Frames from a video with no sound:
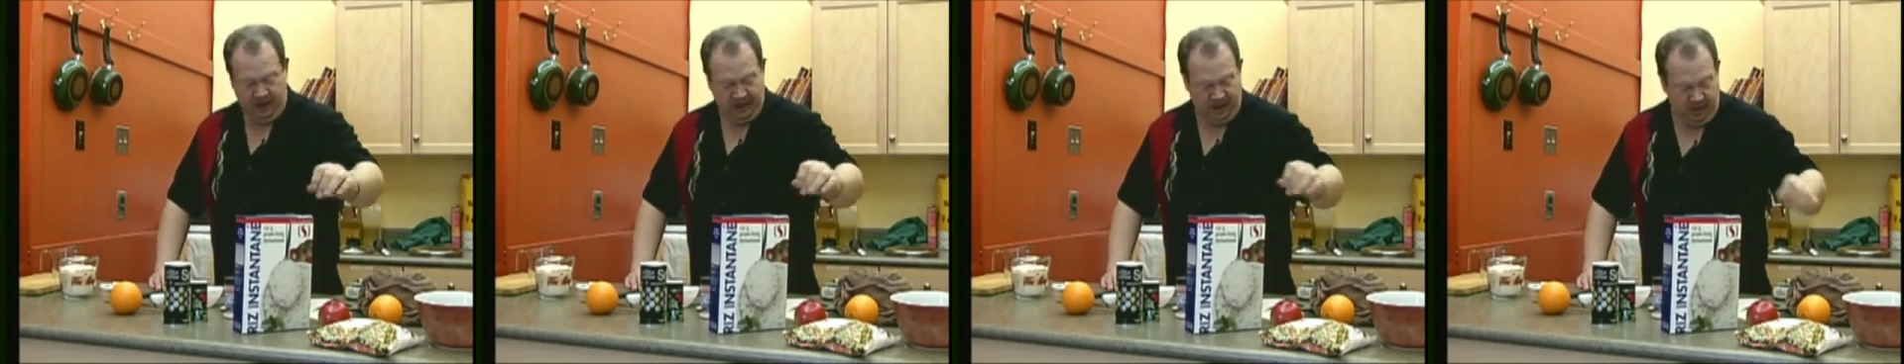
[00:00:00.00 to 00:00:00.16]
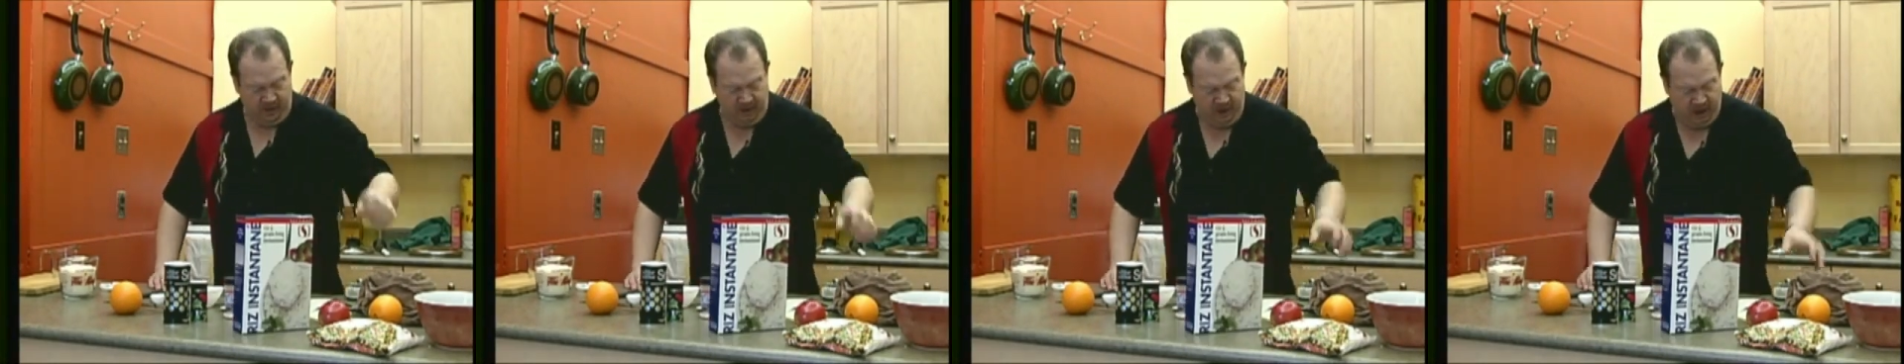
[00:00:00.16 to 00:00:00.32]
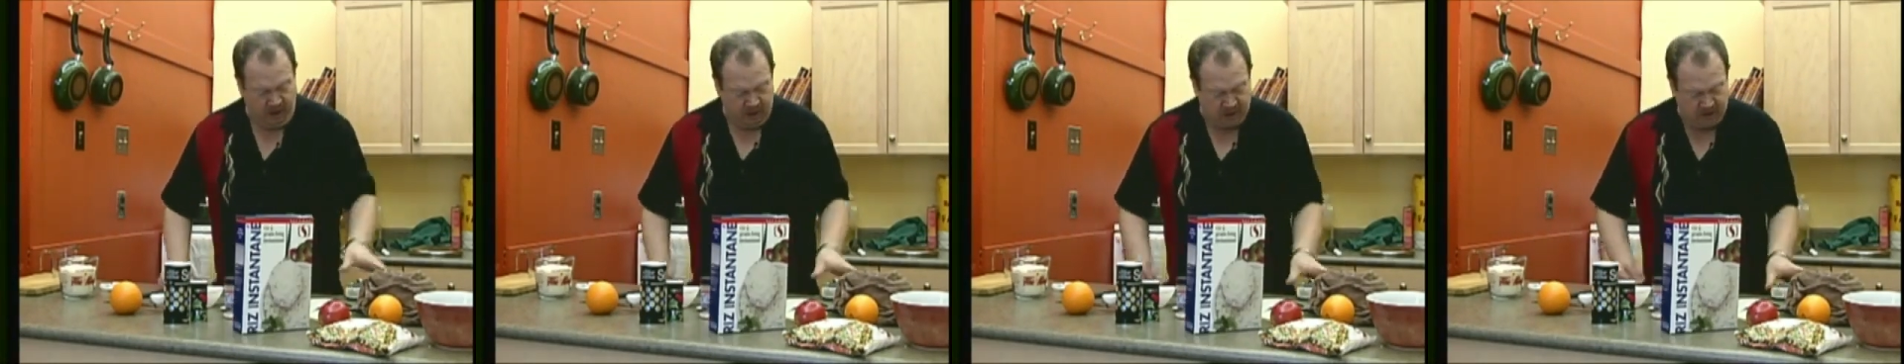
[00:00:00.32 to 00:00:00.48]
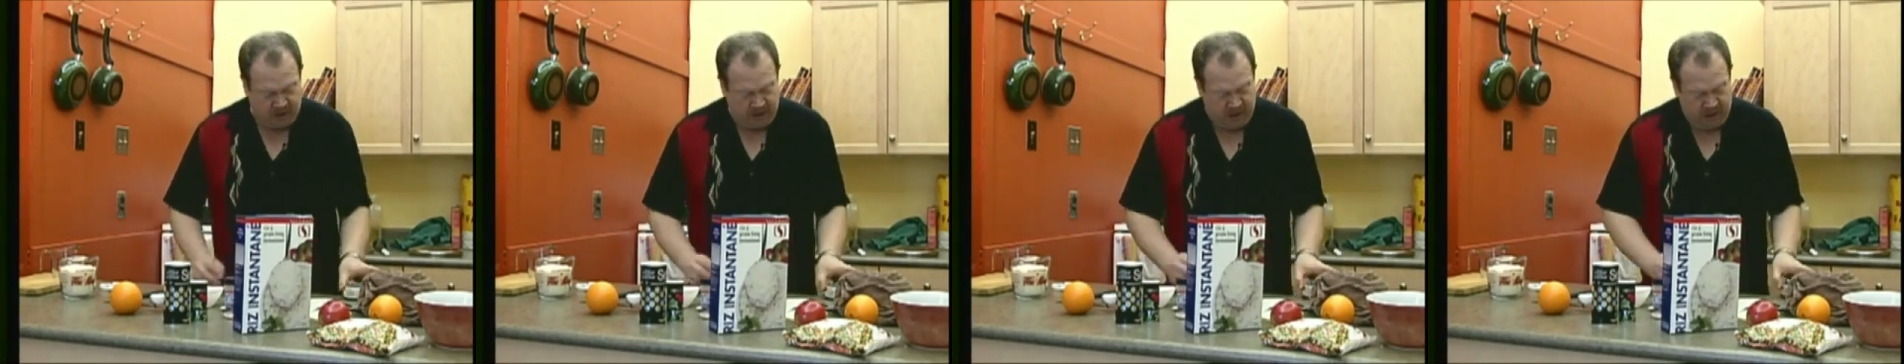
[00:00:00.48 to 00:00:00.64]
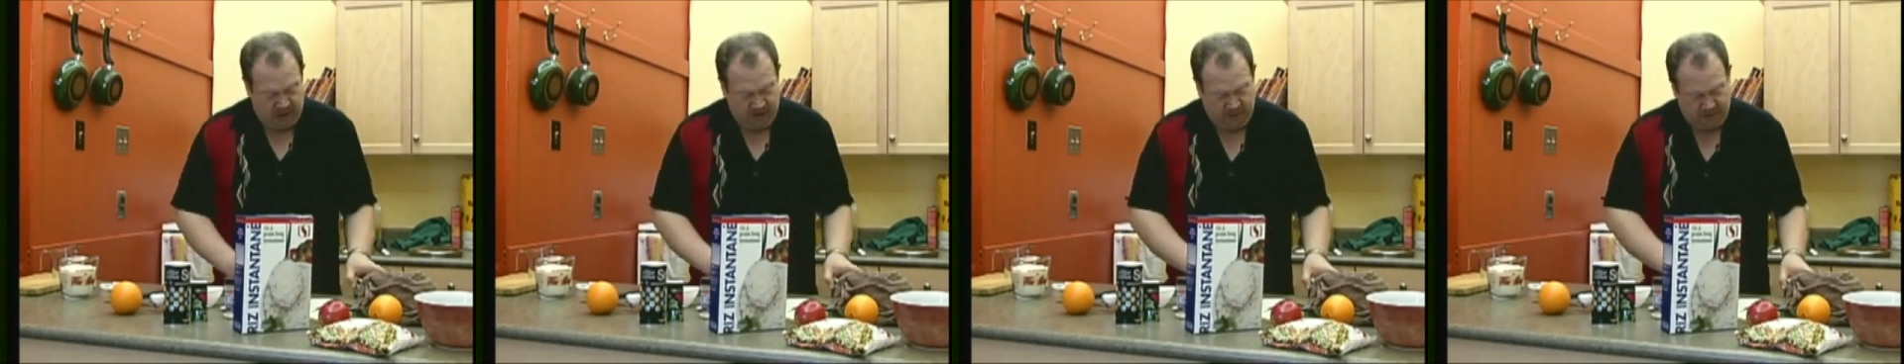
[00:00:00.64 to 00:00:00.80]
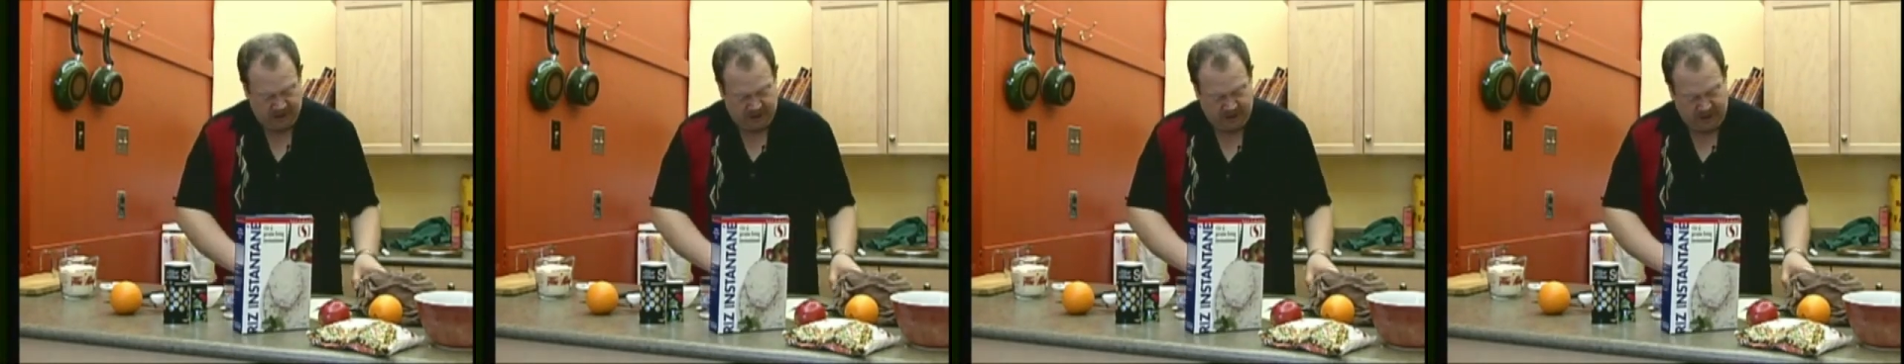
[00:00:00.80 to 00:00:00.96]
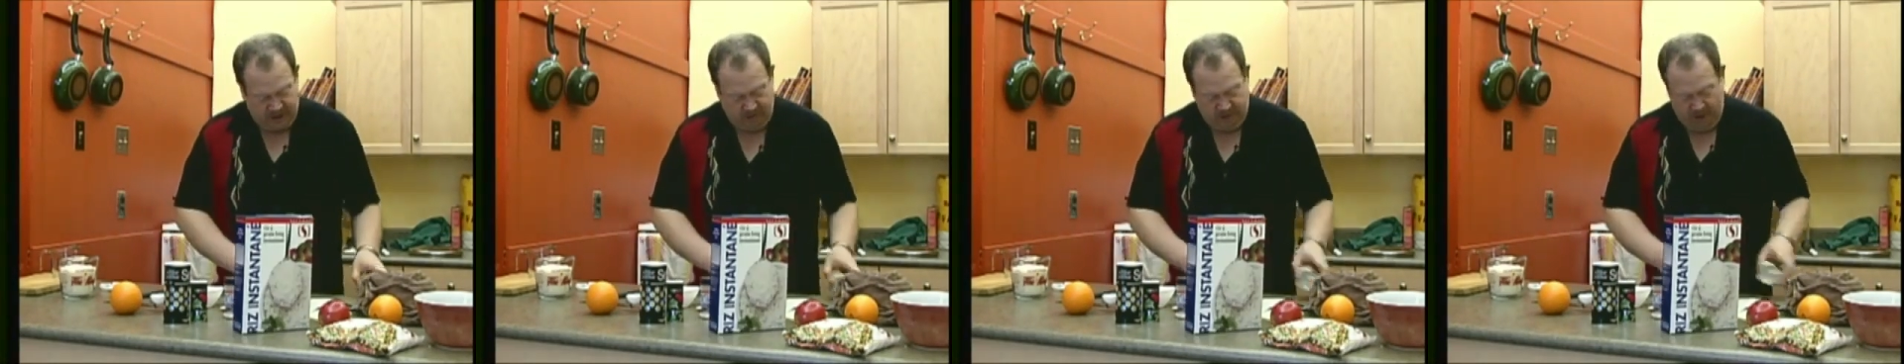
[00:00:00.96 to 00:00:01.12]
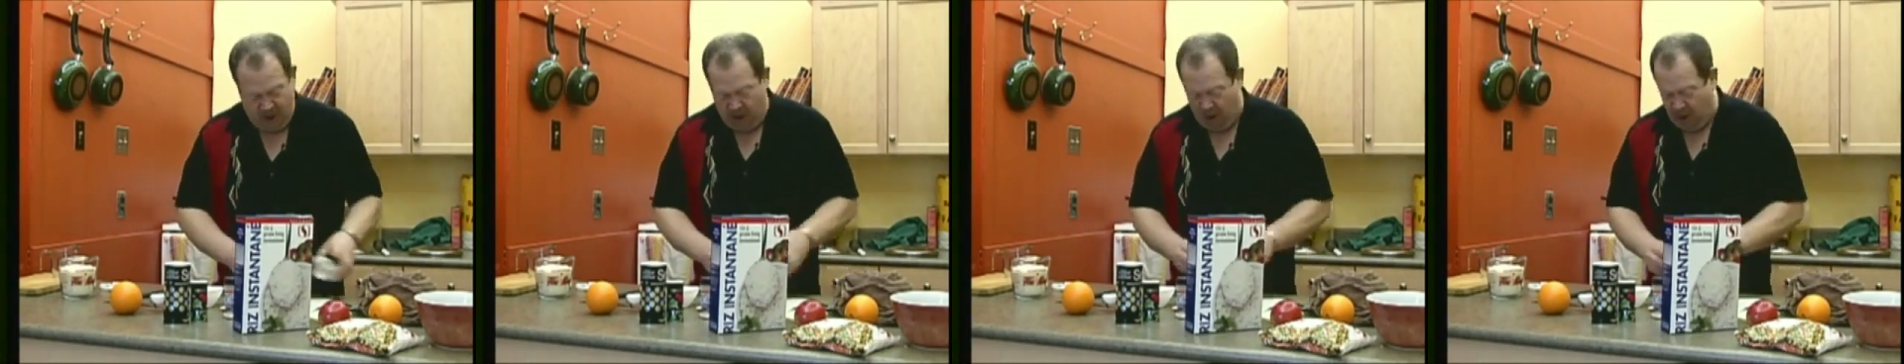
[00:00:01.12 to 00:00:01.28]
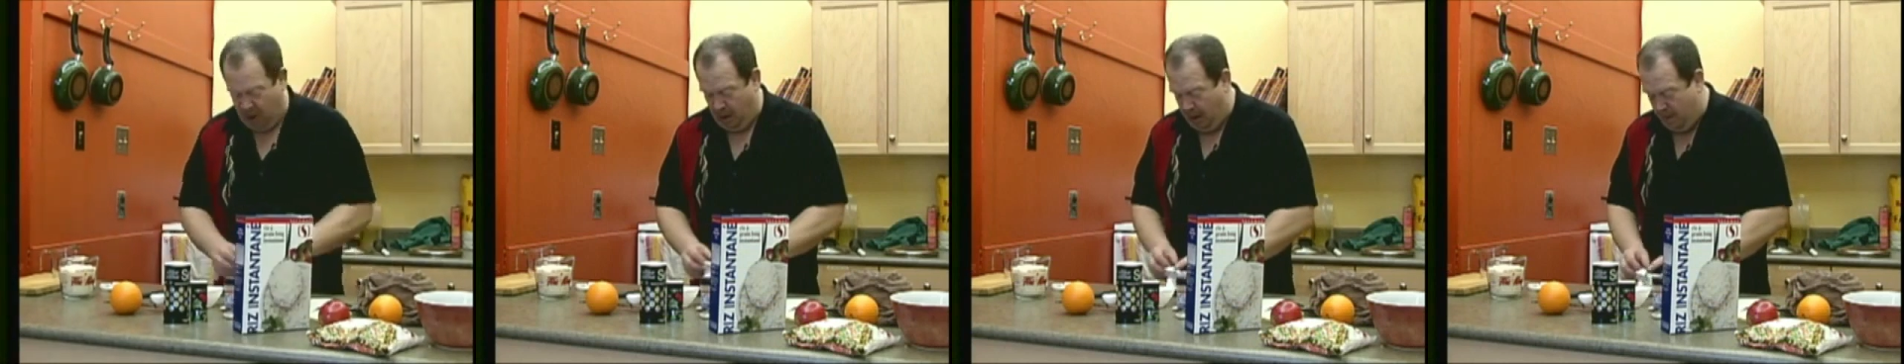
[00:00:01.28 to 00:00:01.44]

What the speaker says: Then we also need to put some